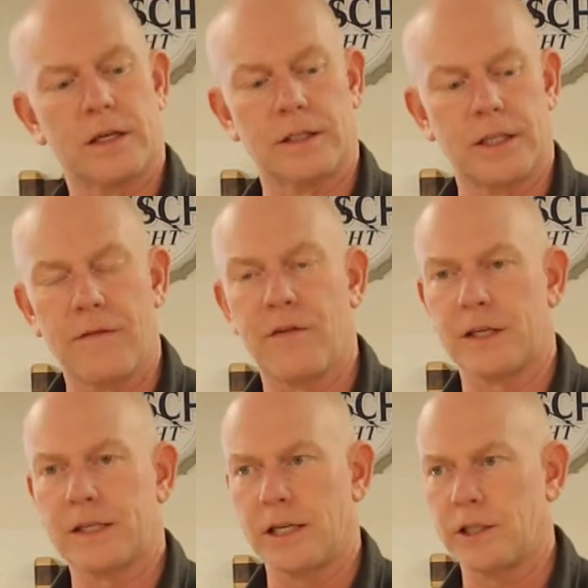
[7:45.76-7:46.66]
10-foot
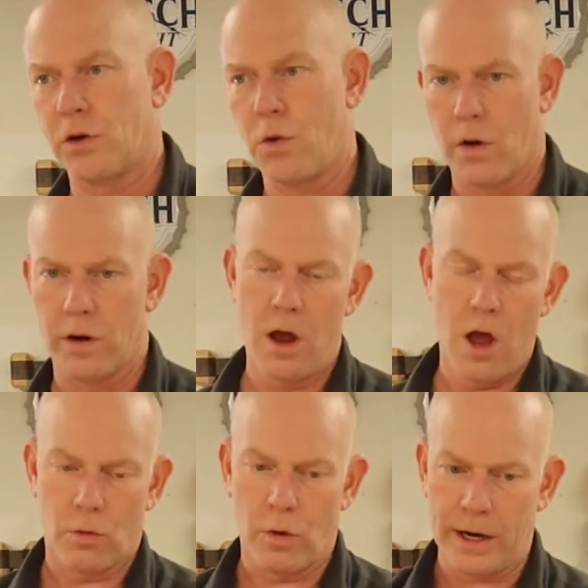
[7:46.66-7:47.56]
uh, extension cord,
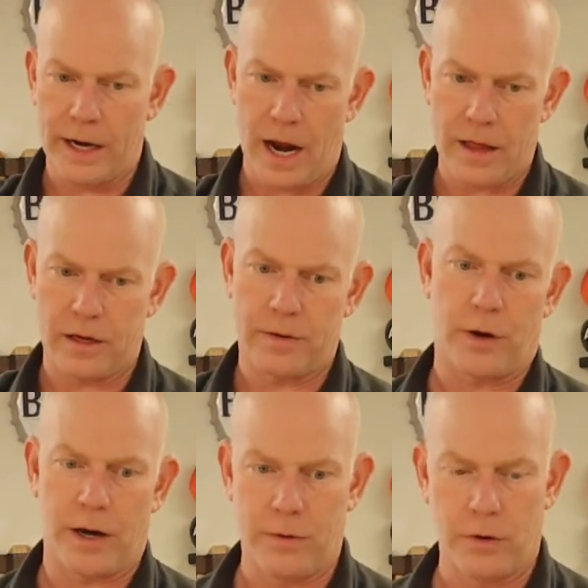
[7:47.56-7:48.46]
run it out of the
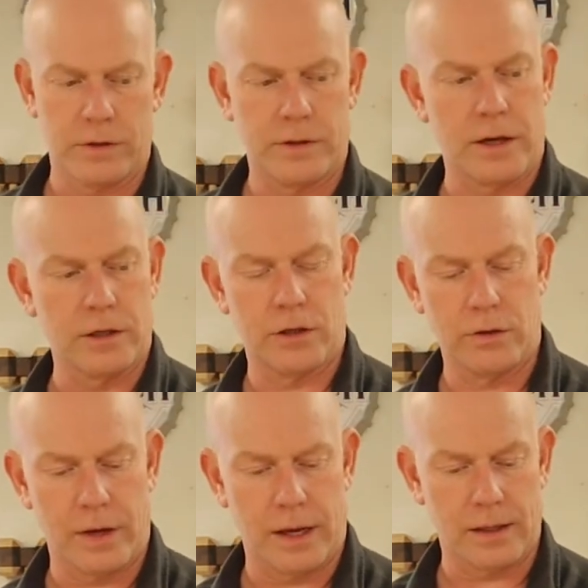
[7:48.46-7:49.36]
spray booth down
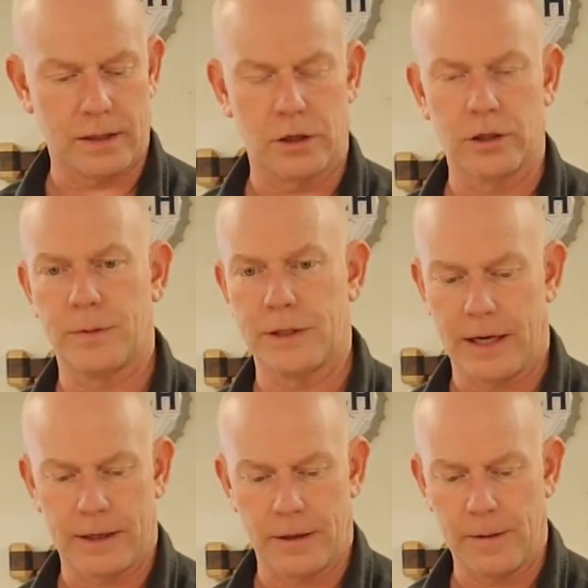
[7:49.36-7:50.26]
to a, a uh, surge
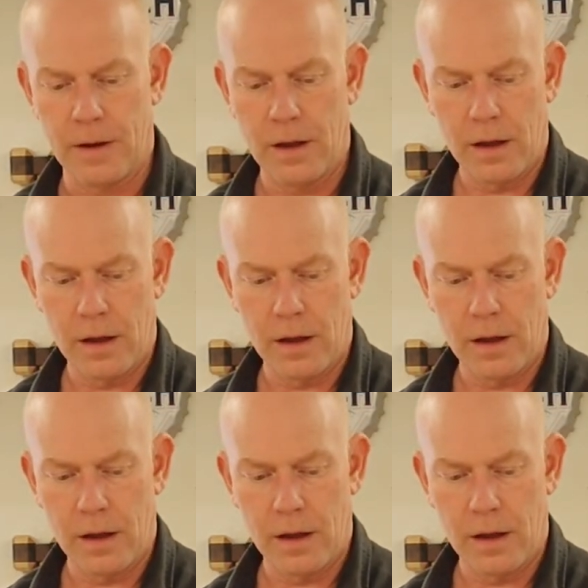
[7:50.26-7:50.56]
protector.